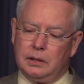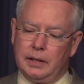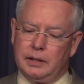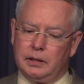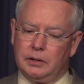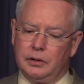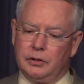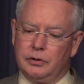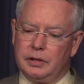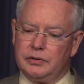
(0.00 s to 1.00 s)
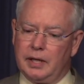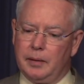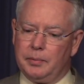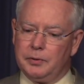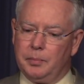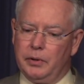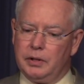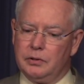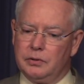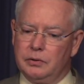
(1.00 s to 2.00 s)
I think a good example to point
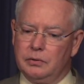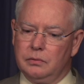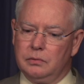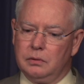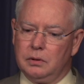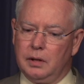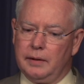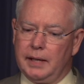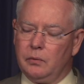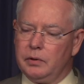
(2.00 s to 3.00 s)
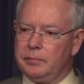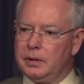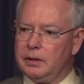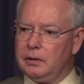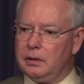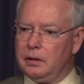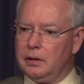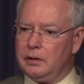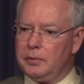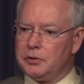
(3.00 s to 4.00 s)
you to on that would have been
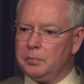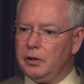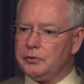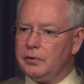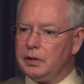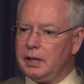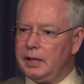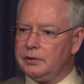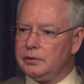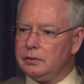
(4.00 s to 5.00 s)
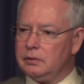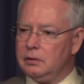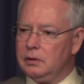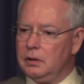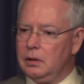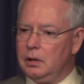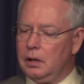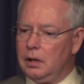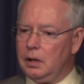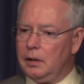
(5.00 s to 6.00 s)
the Mitch Brailsford case
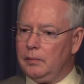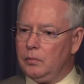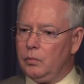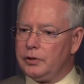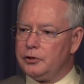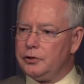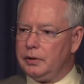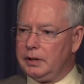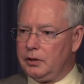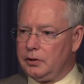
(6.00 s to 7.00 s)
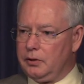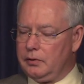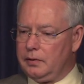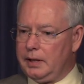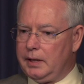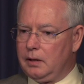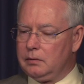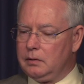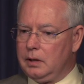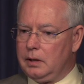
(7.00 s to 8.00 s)
with a shooting that occurred there.
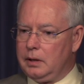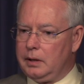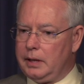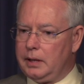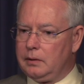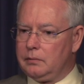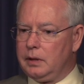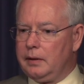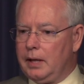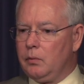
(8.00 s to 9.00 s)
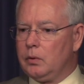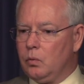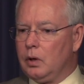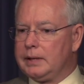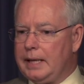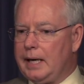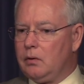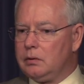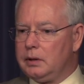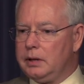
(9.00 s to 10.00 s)
And that one worked
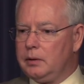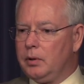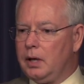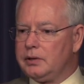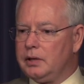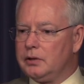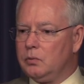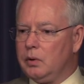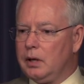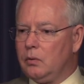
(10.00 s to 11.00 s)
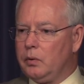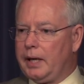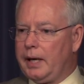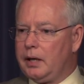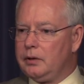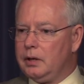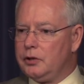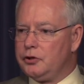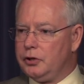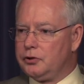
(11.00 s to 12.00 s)
out in a process where we had
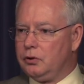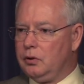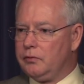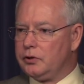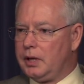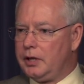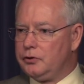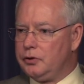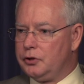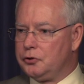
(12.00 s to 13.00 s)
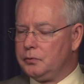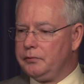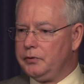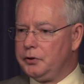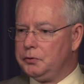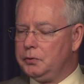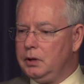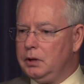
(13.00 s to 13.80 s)
judicial oversight and judicial review,